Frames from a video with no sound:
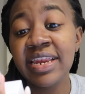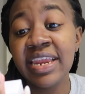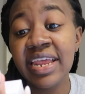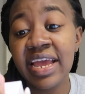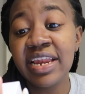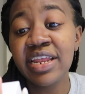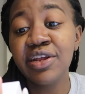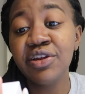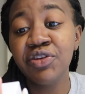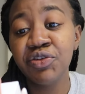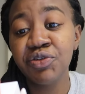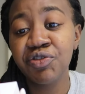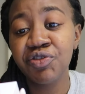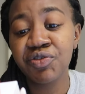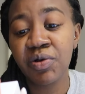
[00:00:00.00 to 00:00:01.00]

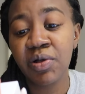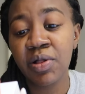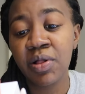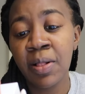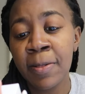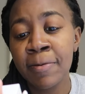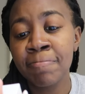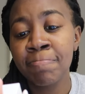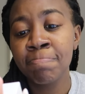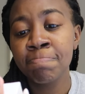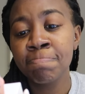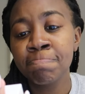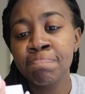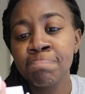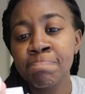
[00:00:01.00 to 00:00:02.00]
neutral
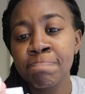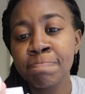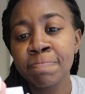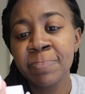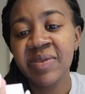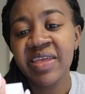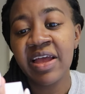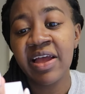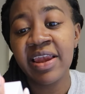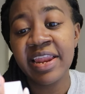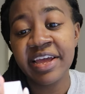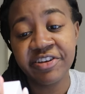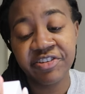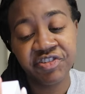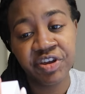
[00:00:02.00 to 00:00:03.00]

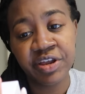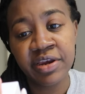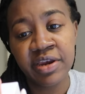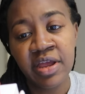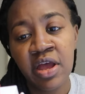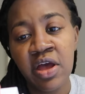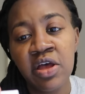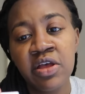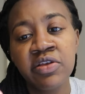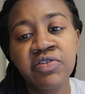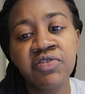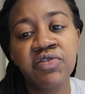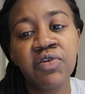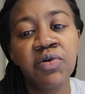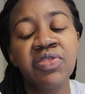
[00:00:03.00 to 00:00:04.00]
collection.
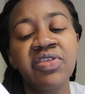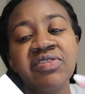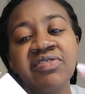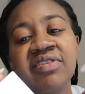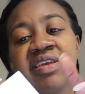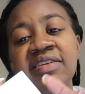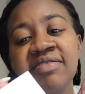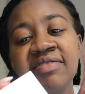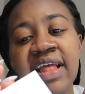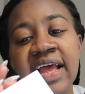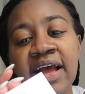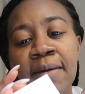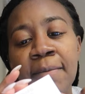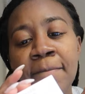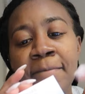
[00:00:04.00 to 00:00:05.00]
So this is
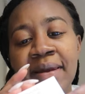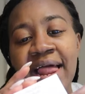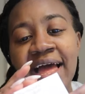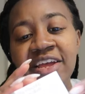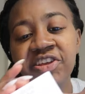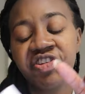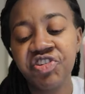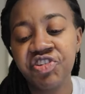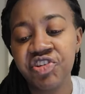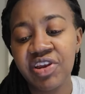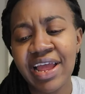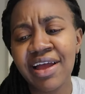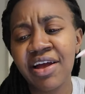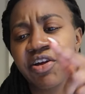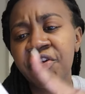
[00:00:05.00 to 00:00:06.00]
like a blush,
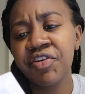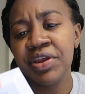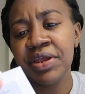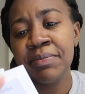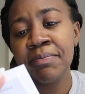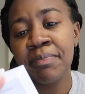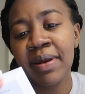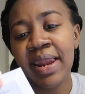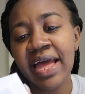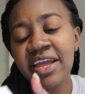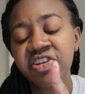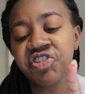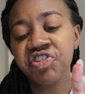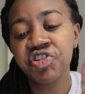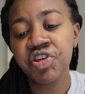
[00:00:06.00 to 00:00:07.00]
like a cream
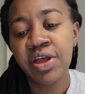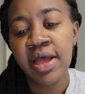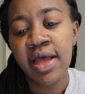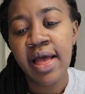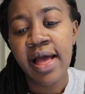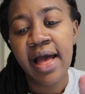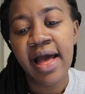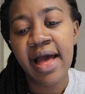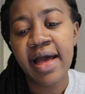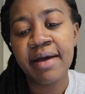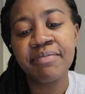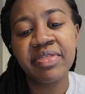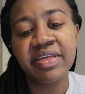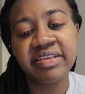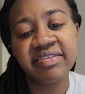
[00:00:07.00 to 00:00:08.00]
blush.
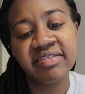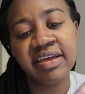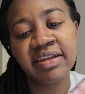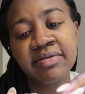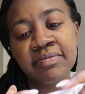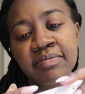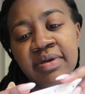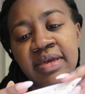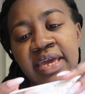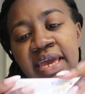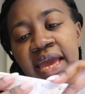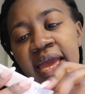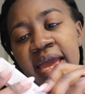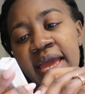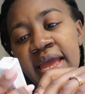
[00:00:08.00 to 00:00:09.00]
They sent
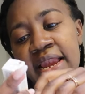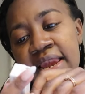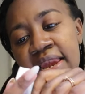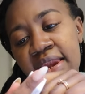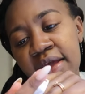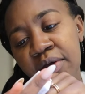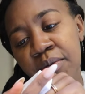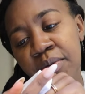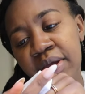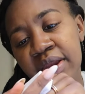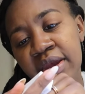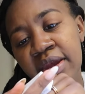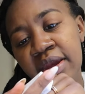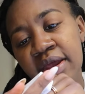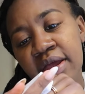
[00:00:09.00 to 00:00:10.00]
me a
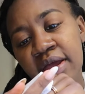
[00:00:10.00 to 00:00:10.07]
liquid